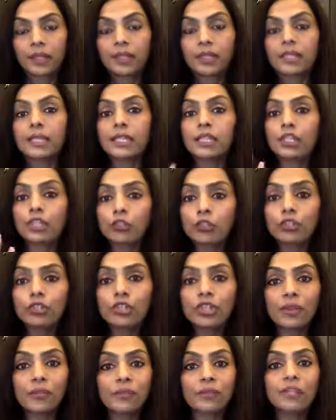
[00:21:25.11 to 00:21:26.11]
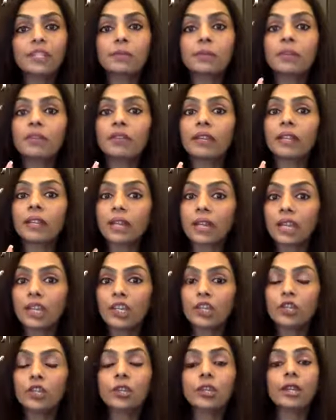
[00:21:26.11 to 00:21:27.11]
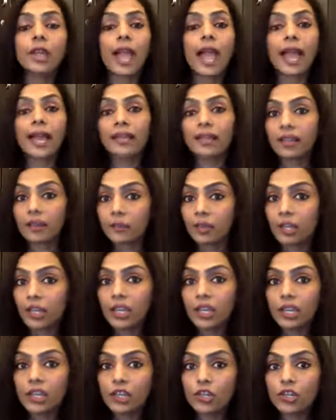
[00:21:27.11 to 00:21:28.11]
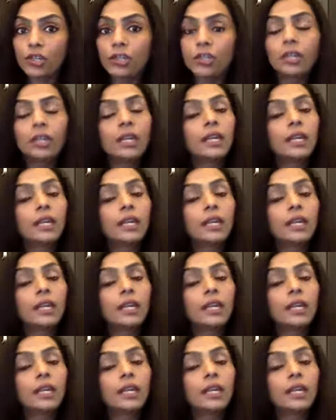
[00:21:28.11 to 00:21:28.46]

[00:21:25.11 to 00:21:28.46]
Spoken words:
There's a huge difference between connection and communication.